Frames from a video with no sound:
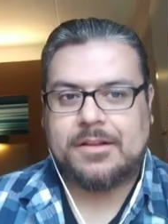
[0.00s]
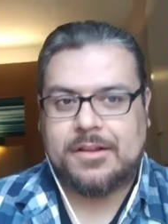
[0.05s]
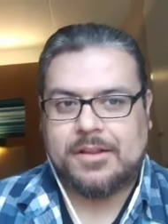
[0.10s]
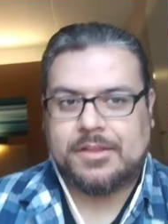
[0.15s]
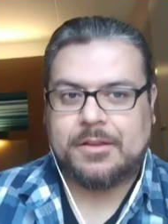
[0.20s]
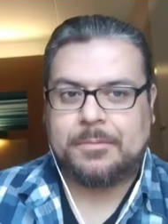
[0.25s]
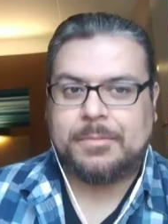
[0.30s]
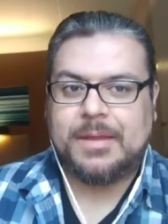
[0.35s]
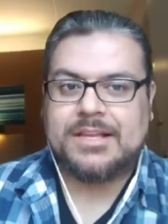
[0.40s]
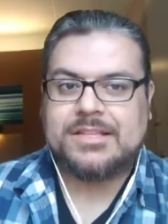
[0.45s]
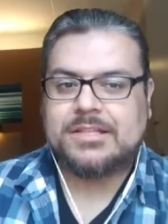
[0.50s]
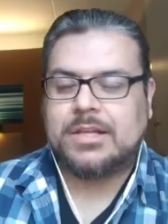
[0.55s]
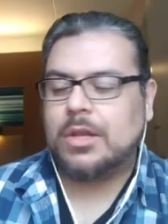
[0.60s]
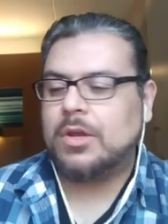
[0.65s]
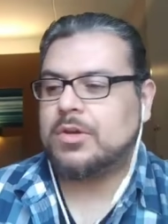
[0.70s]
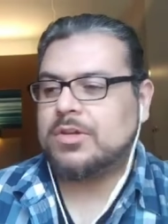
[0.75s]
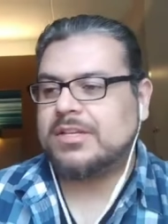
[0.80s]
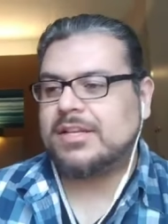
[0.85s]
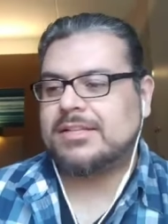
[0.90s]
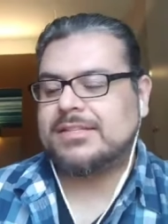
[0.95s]
the big
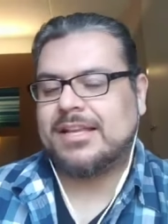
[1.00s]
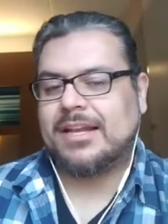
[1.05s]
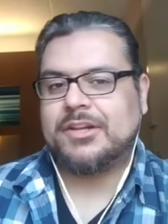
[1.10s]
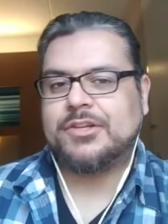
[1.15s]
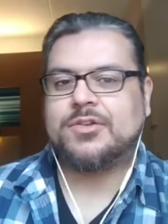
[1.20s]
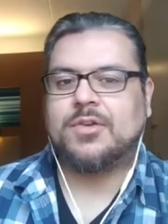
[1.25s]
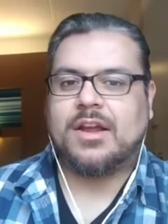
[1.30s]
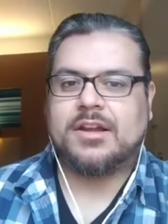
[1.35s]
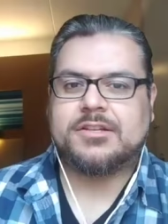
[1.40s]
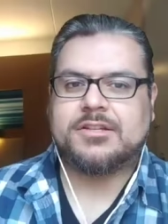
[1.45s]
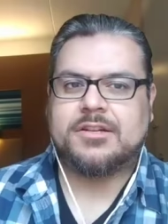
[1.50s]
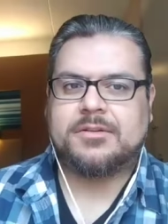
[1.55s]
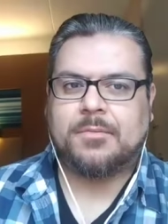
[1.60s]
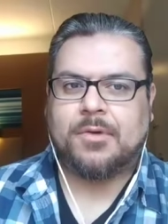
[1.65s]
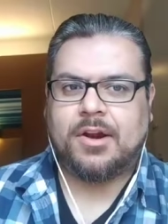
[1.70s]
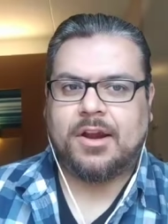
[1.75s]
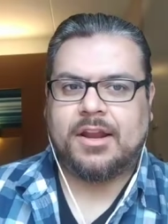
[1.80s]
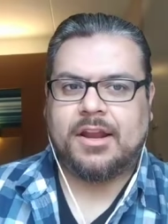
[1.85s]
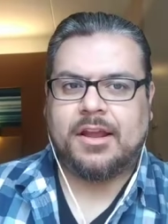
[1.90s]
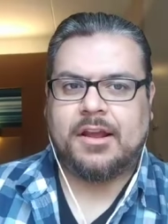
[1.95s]
solutions that attraction
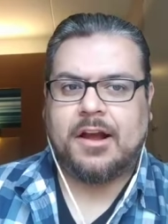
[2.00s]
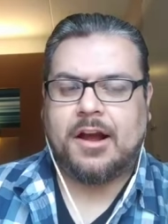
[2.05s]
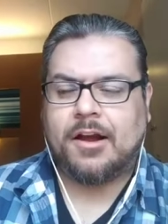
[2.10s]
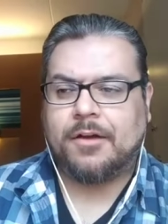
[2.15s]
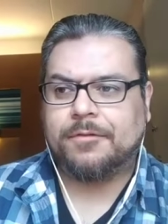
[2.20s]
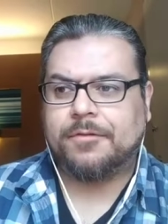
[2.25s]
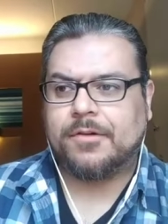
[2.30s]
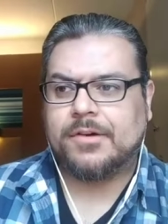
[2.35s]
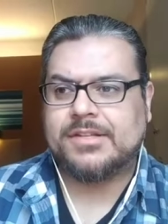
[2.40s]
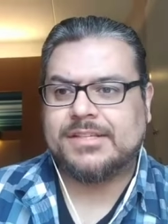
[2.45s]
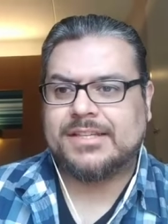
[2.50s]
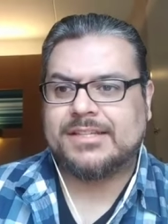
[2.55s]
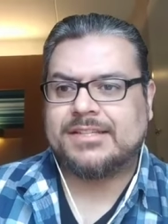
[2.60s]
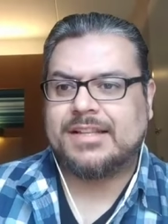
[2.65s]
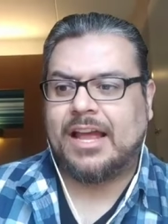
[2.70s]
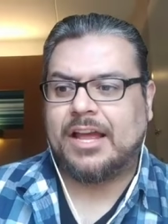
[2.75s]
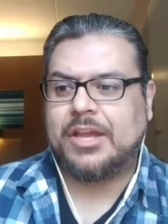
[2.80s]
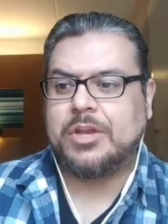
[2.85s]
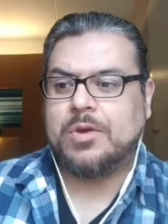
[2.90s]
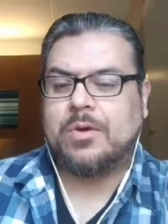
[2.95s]
marketing offers
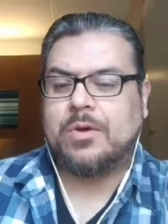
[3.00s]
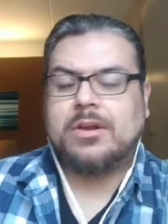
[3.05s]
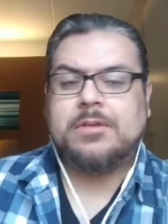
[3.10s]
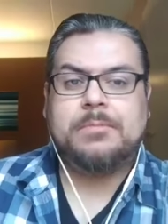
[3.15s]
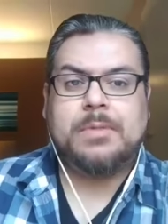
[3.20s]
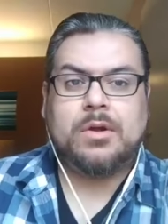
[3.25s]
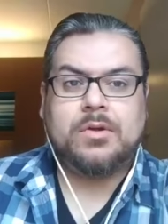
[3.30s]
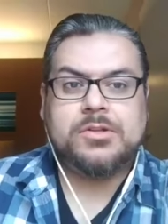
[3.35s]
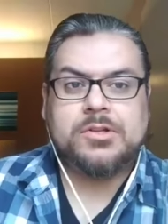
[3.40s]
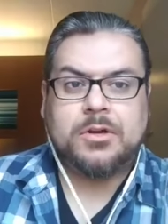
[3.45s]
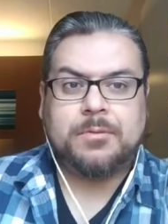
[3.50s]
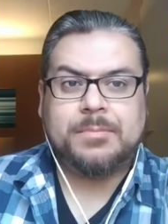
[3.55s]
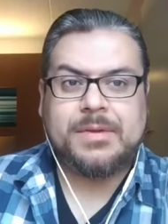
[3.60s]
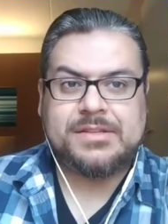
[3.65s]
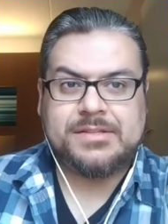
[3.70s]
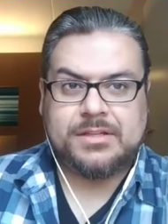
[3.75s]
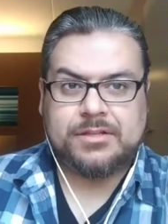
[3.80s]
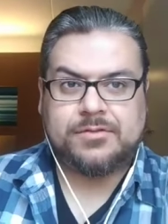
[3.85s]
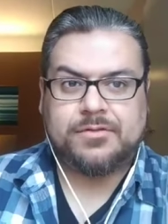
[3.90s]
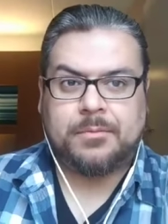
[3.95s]
is that you can build your
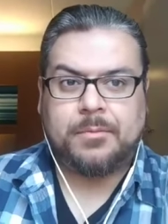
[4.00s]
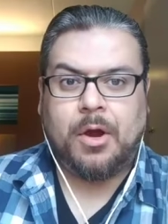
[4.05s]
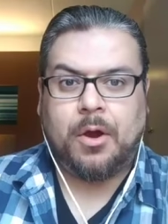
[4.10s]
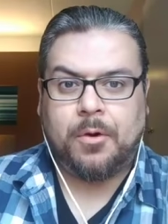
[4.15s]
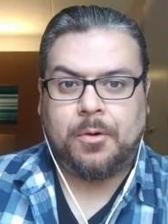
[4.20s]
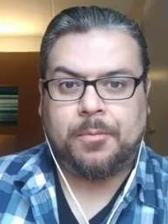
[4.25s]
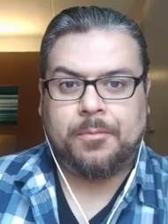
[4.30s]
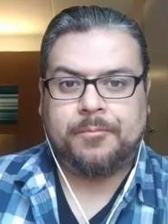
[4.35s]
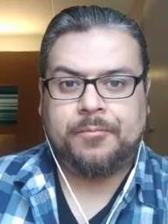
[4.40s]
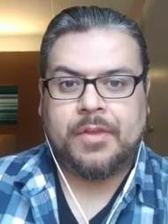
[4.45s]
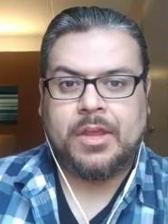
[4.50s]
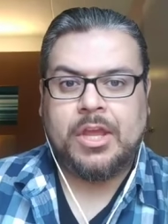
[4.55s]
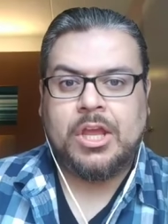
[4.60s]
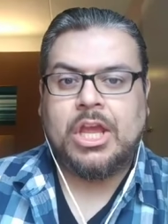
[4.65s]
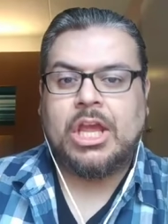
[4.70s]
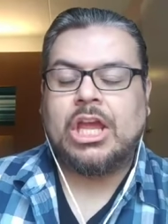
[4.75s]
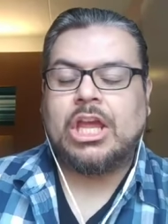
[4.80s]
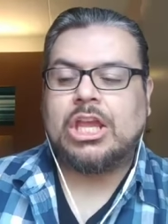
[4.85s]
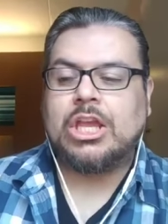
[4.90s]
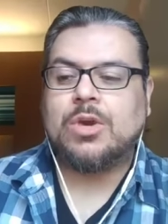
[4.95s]
business from home.
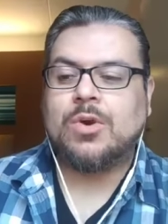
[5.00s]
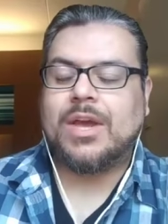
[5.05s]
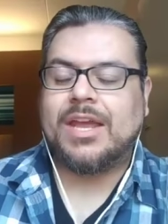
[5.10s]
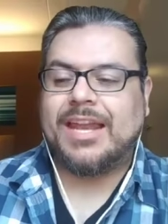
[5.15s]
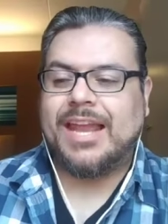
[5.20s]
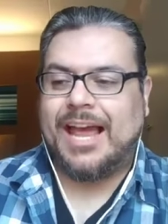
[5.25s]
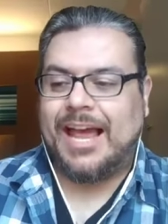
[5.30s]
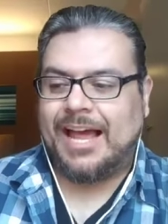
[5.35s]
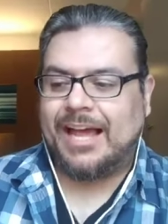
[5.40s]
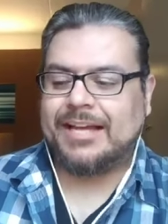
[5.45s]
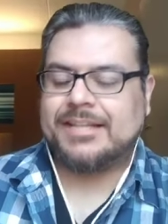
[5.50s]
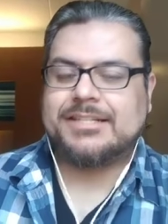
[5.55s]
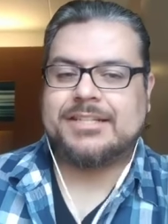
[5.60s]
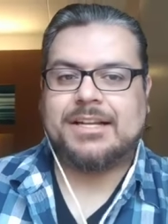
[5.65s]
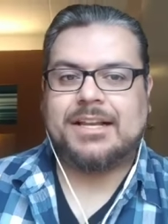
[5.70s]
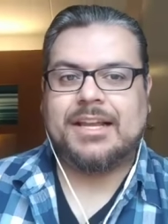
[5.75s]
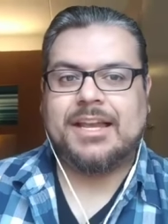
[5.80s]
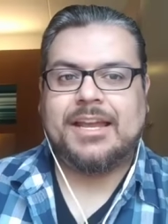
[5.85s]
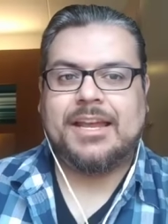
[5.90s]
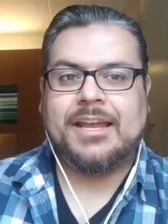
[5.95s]
You can
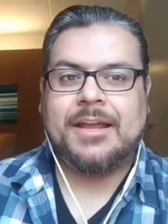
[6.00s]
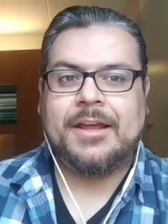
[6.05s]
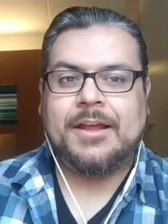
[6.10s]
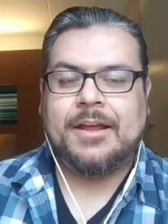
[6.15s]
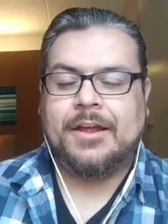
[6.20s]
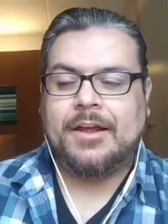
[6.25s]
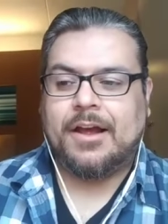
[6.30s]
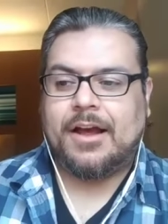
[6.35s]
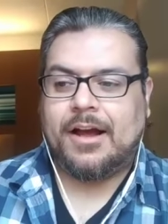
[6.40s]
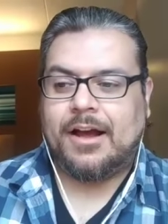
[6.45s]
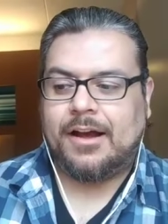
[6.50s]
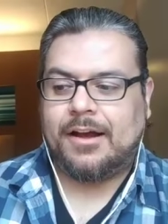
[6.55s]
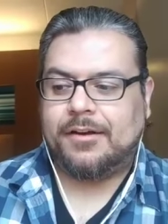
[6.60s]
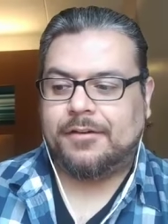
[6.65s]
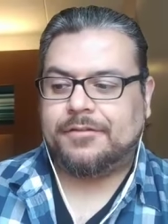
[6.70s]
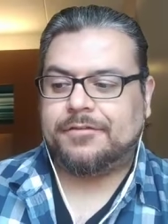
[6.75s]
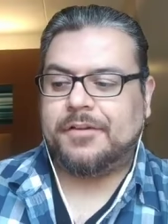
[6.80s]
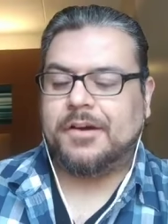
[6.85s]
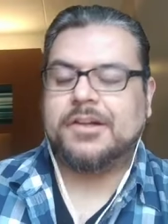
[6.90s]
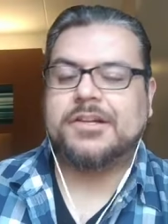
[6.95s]
actually uh,
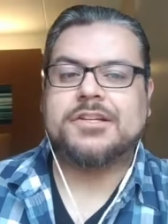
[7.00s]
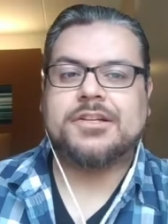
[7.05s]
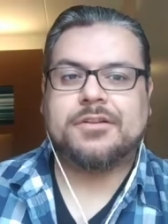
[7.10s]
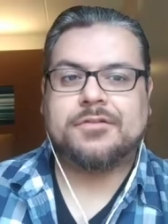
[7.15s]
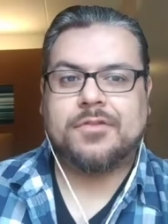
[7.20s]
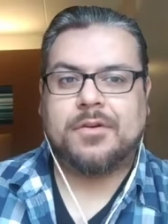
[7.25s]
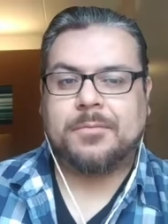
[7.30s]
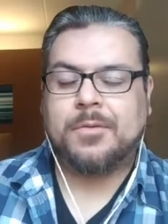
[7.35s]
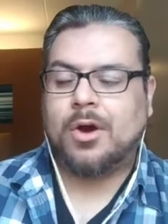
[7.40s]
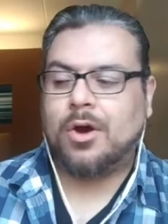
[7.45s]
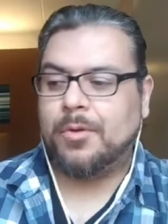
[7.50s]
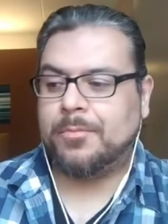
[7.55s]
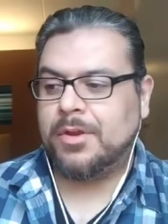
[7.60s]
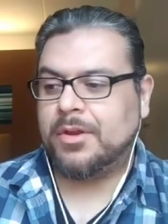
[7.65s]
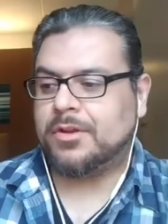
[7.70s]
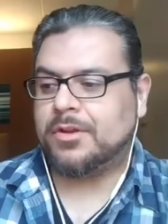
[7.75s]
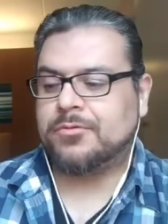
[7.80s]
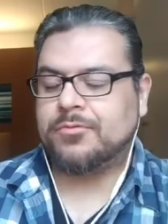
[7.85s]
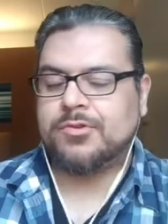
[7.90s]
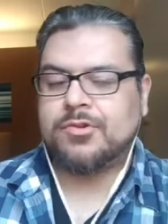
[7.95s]
function from home. You
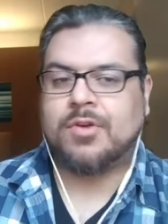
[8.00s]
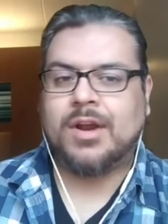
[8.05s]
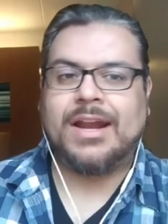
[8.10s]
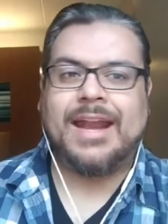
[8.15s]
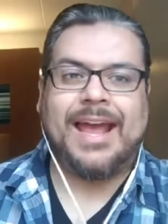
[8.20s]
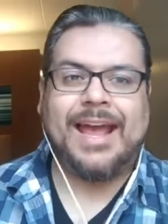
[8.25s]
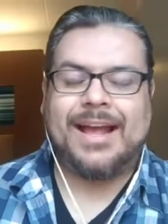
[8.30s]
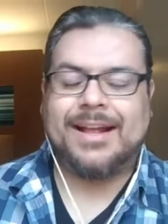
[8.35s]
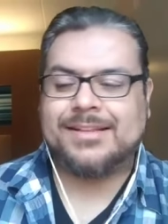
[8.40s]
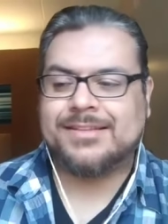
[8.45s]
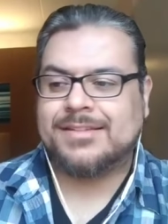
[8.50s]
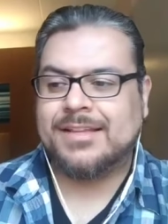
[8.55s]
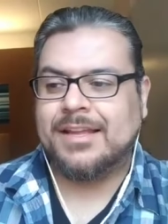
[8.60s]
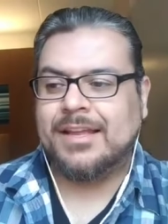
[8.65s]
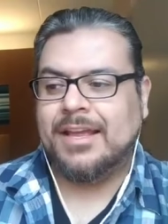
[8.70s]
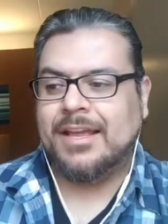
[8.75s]
can run ads